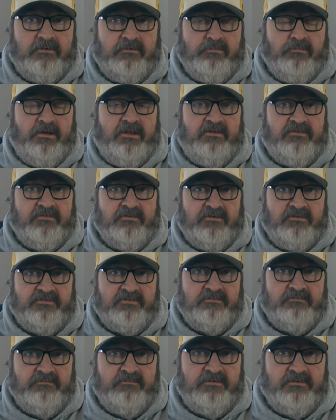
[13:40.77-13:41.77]

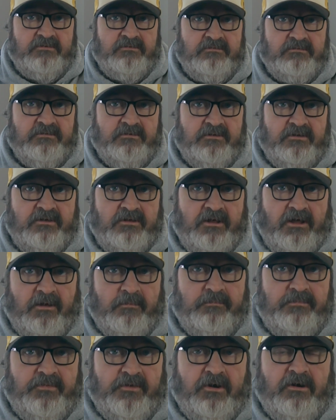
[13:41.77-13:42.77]
tweezers
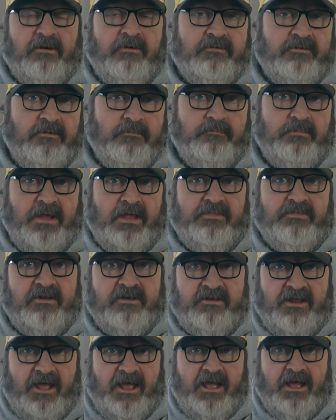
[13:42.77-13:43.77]
up there to bend the
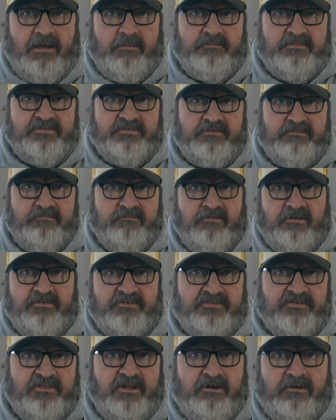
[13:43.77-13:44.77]
tabs
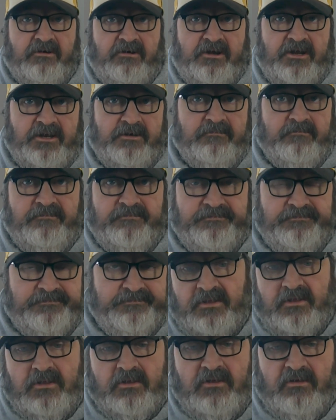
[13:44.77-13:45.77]
once they're in?
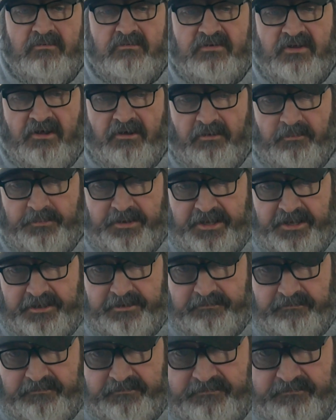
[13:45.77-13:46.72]
You tell me.